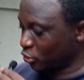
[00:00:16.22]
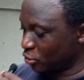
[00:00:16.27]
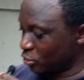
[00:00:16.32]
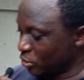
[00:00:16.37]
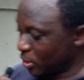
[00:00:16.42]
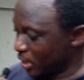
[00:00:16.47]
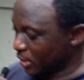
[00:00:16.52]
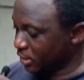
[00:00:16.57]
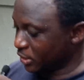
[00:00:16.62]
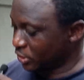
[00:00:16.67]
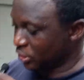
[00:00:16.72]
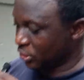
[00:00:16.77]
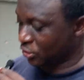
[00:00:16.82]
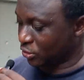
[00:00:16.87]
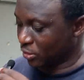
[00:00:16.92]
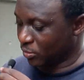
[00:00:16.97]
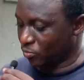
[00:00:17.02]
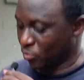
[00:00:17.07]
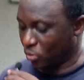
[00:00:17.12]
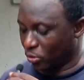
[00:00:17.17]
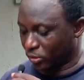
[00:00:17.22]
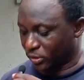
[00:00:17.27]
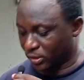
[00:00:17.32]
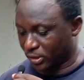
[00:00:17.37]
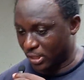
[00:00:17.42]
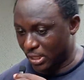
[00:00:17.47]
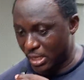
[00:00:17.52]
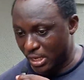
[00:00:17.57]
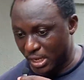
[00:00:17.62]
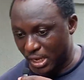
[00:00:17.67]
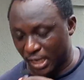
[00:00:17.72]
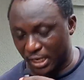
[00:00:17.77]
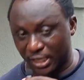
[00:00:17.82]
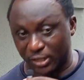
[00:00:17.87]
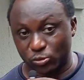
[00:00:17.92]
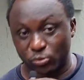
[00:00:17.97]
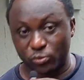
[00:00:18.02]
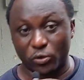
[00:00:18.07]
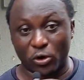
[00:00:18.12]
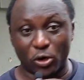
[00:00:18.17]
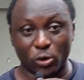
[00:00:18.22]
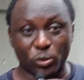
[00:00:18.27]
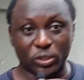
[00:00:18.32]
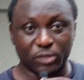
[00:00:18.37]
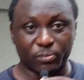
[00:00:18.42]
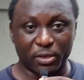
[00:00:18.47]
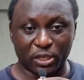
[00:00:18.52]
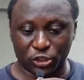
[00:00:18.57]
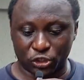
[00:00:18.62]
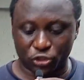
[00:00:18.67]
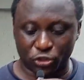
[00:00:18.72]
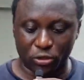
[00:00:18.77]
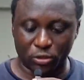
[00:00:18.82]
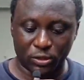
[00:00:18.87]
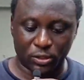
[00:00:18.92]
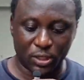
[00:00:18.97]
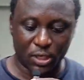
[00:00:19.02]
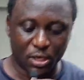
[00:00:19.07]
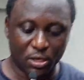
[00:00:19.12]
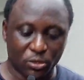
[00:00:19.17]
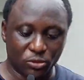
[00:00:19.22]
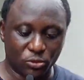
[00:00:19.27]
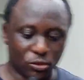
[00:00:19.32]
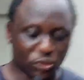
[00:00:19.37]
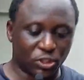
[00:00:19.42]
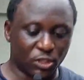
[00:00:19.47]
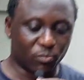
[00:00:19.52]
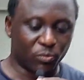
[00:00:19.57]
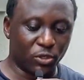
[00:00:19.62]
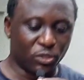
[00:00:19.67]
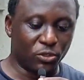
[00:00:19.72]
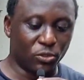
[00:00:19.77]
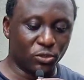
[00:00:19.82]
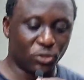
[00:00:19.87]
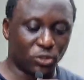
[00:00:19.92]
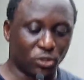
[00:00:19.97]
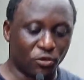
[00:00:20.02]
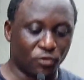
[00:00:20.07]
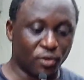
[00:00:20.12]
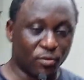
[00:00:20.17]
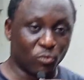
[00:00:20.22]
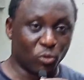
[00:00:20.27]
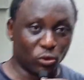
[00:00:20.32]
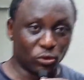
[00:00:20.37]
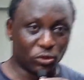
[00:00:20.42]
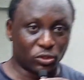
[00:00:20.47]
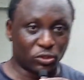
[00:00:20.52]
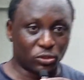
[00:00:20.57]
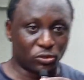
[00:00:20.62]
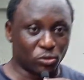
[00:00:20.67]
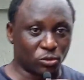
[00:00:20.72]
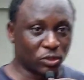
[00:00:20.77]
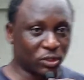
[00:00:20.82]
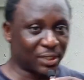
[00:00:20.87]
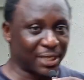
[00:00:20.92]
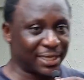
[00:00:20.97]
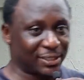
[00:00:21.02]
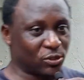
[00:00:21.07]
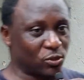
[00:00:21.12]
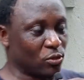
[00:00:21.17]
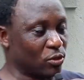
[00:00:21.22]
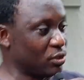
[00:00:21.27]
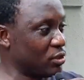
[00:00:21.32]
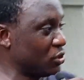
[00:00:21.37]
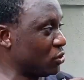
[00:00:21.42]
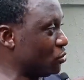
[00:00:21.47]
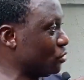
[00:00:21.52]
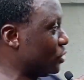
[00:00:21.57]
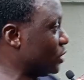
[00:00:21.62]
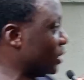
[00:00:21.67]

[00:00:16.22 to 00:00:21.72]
show you how the system works. And as we've always mentioned, you simply use your remote to start your diesel